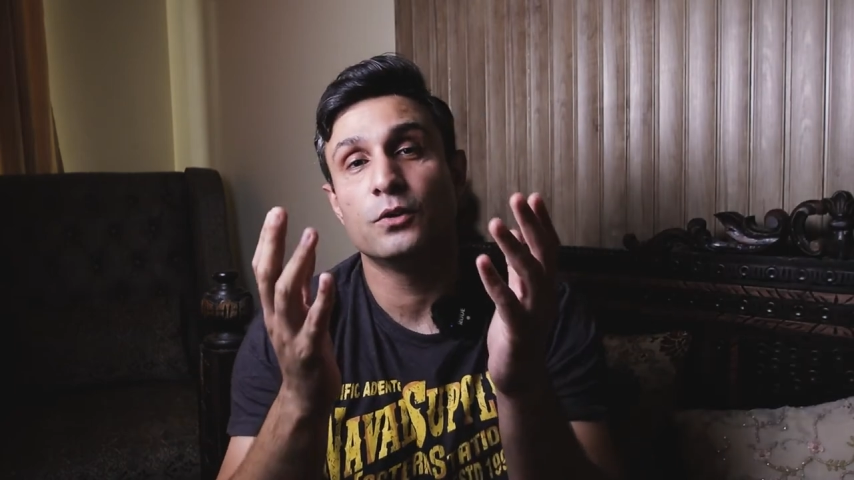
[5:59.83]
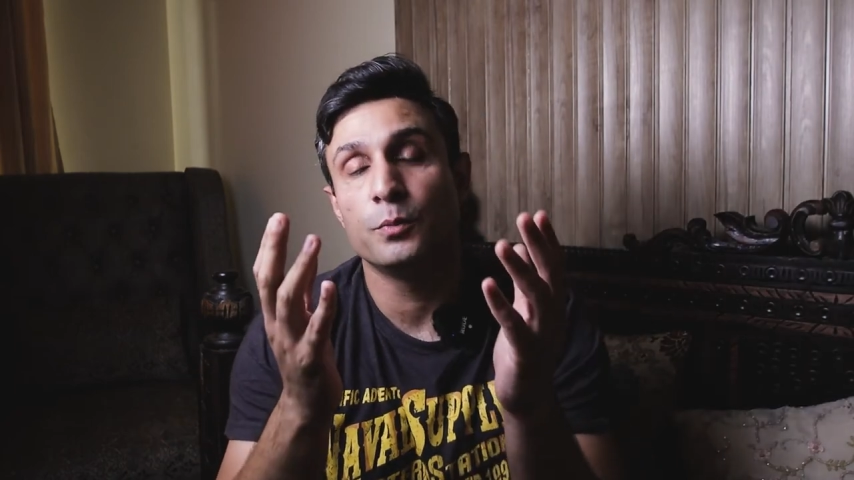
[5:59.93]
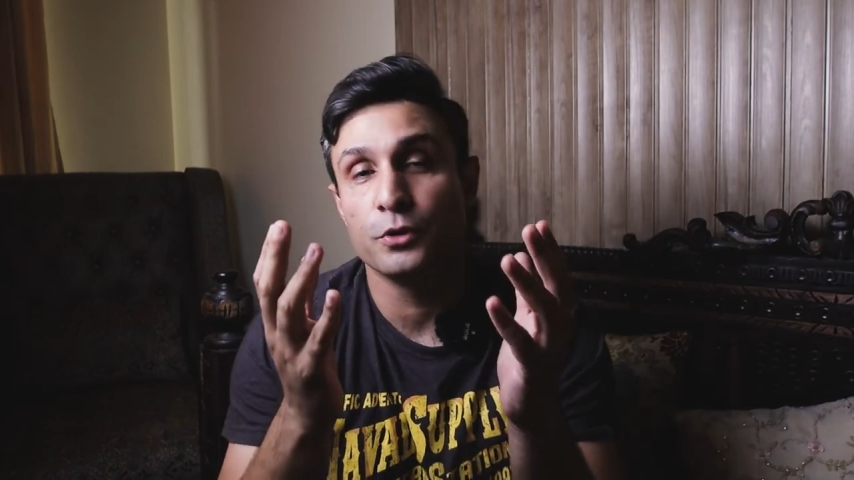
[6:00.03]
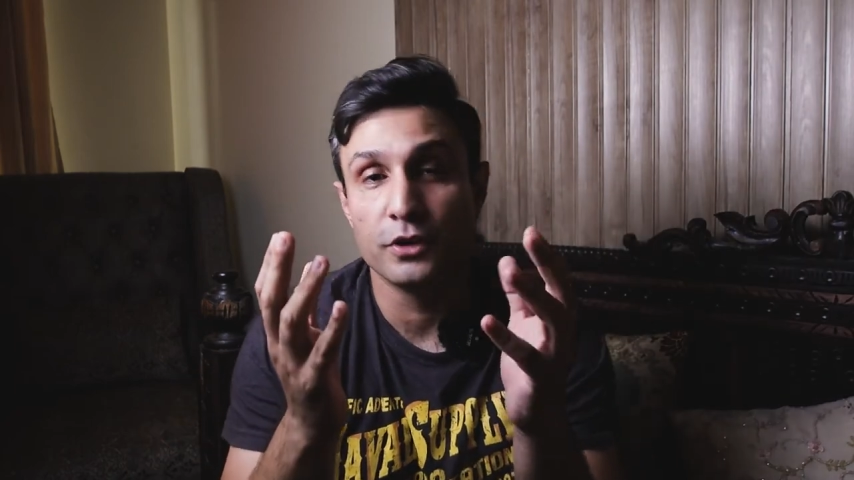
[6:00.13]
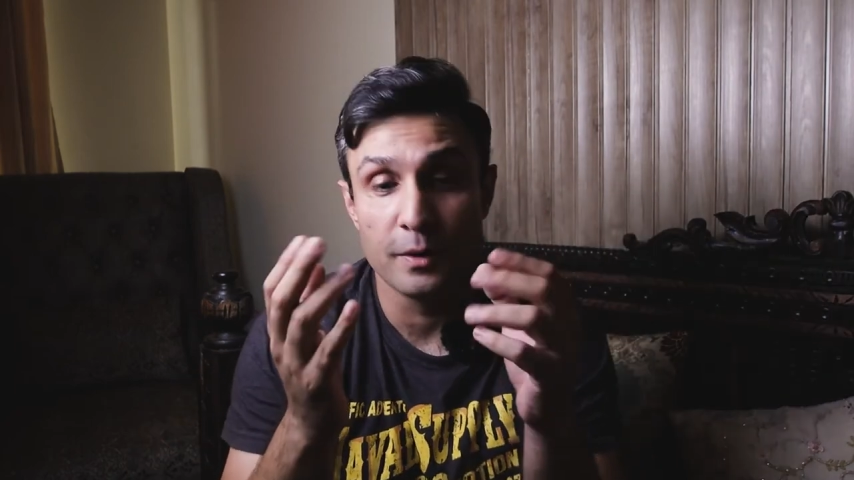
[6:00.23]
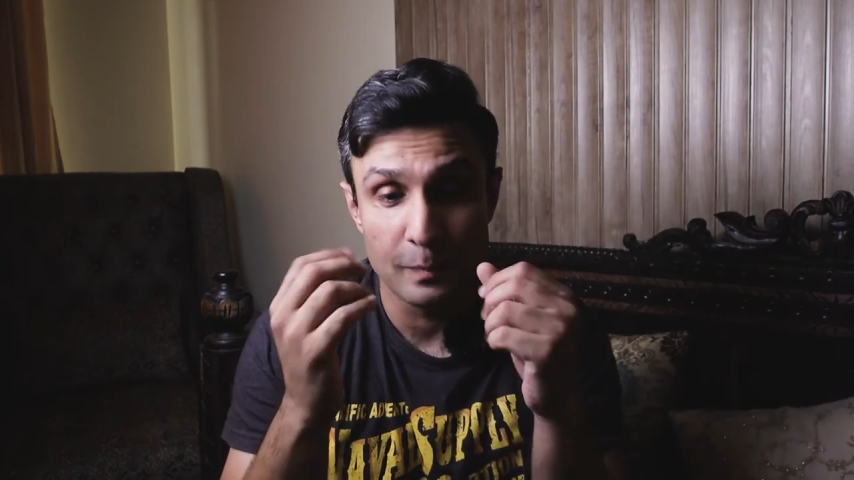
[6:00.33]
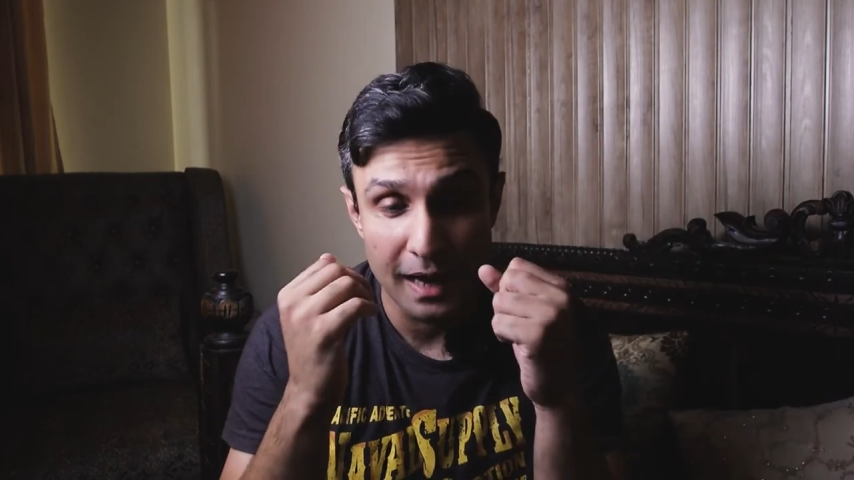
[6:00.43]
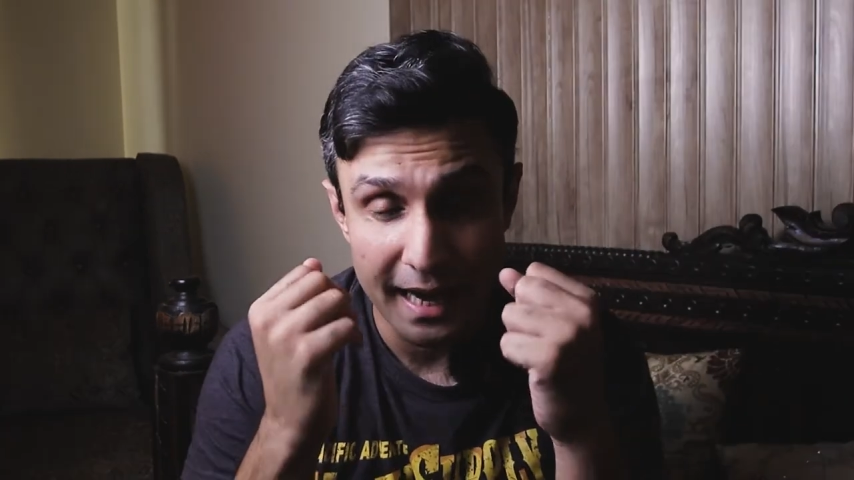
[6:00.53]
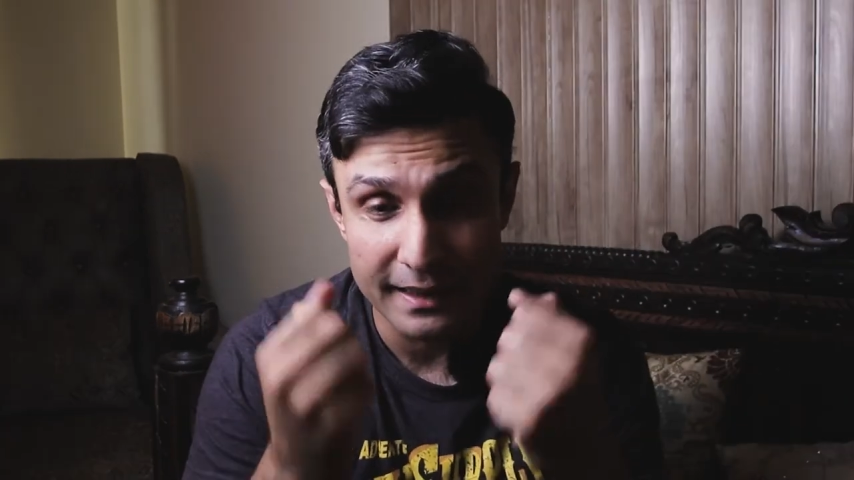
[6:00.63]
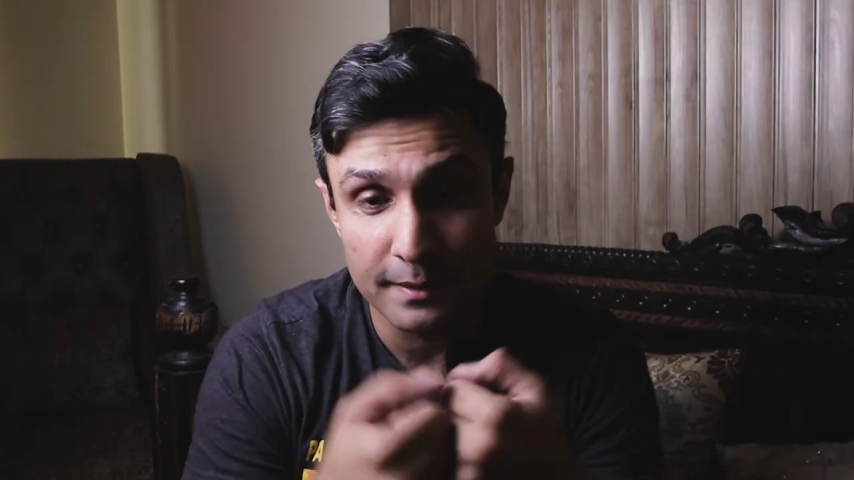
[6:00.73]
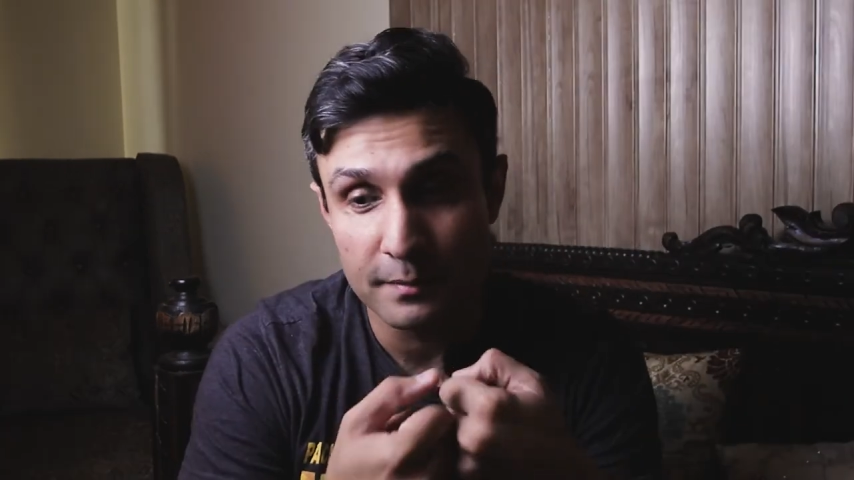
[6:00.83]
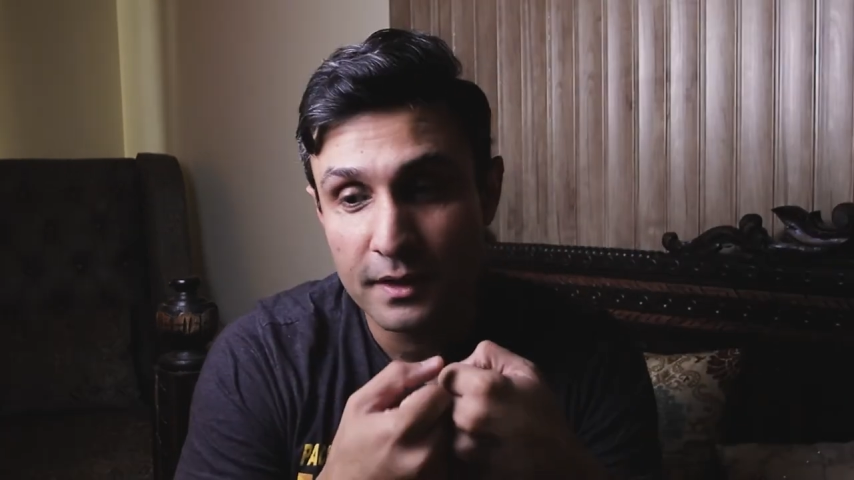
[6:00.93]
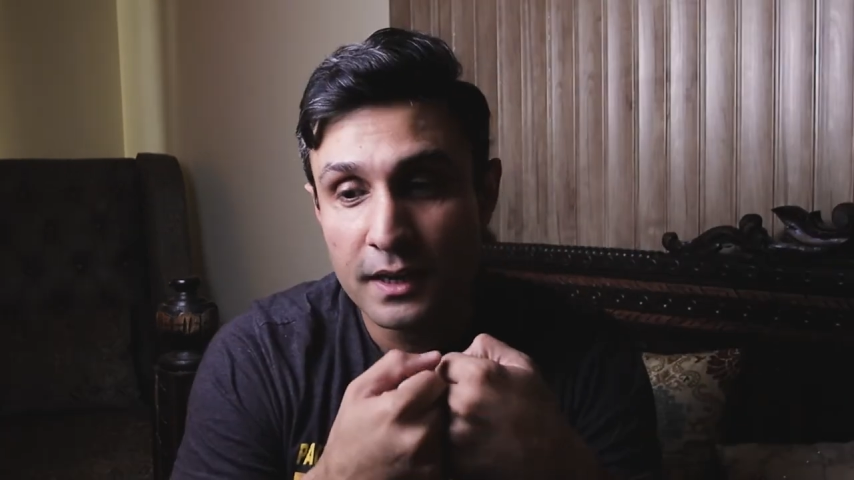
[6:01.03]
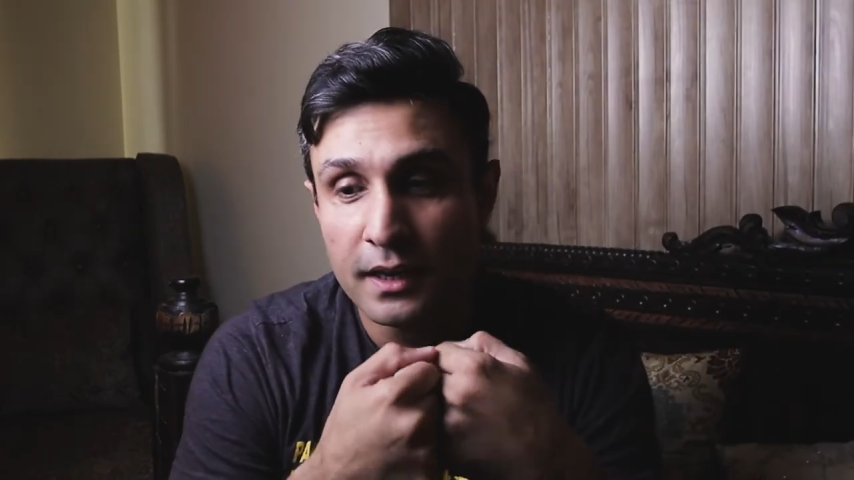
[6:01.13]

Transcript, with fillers: hope you're gonna apply them